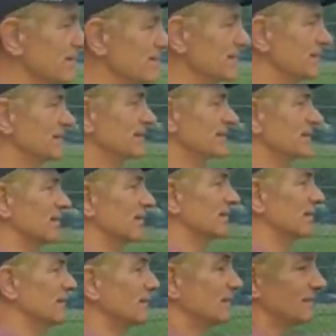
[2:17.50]
said,
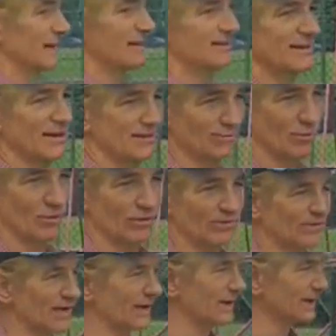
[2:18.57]
that sounds more
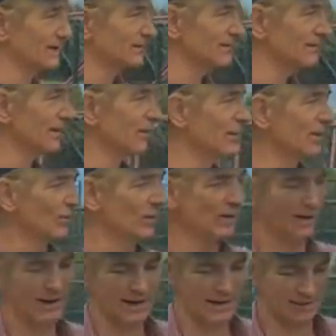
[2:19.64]
exciting. I want to win
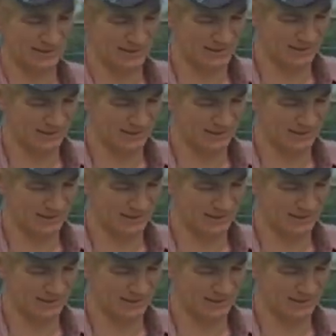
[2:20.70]
that.